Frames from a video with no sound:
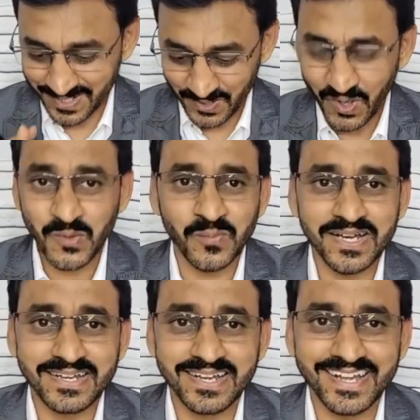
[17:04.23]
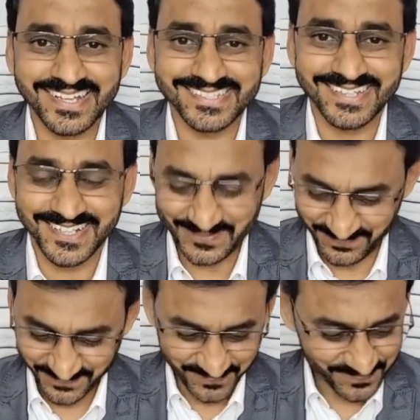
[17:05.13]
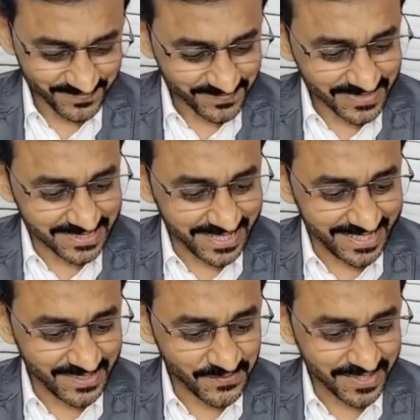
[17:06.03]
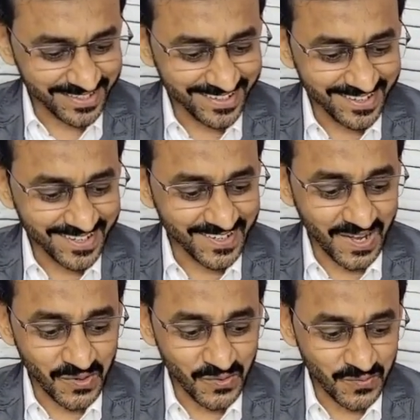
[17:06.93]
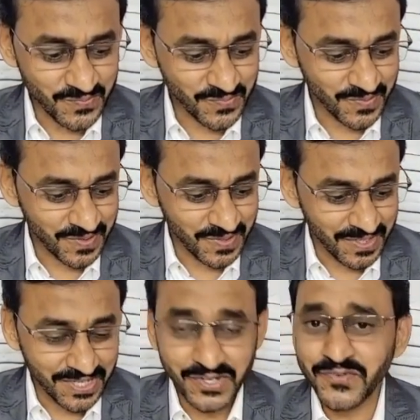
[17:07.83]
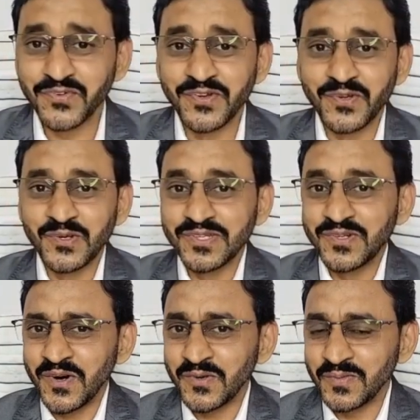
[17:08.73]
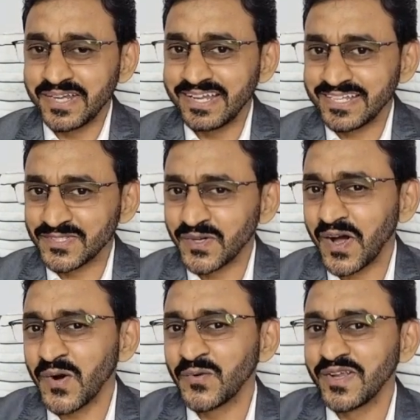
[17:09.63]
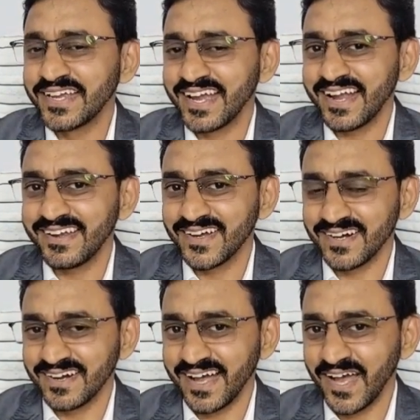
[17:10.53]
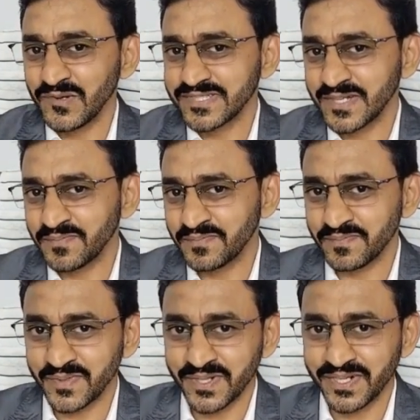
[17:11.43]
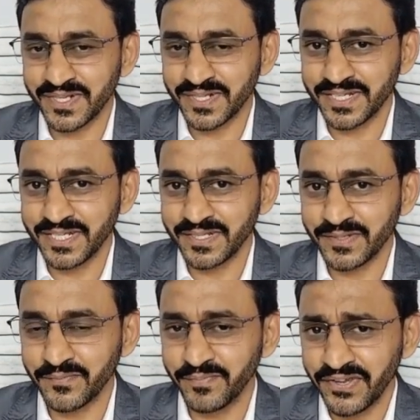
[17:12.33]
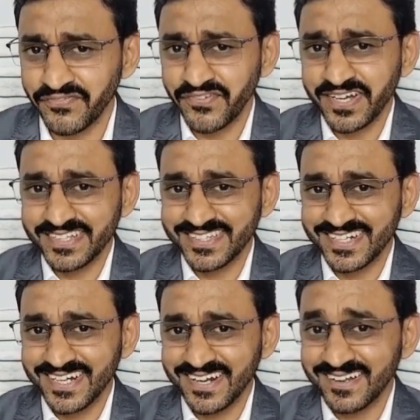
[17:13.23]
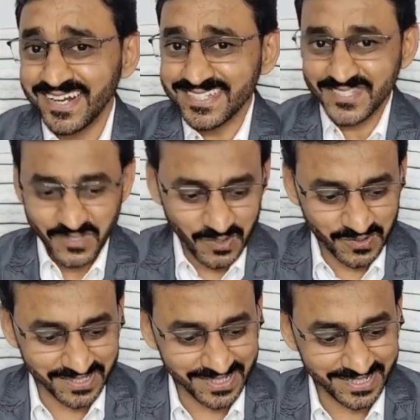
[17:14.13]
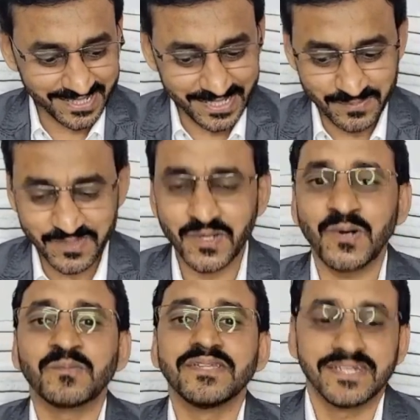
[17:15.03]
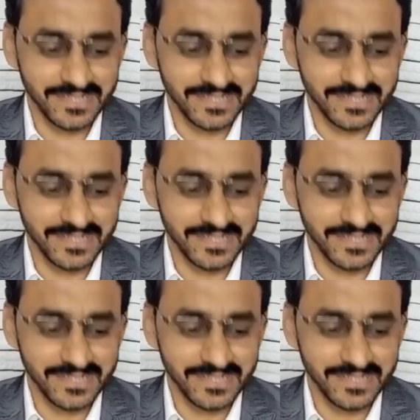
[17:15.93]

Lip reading: the normal X-ray. Then now if we know the normal, so how we can have some in brief the crux or the tips of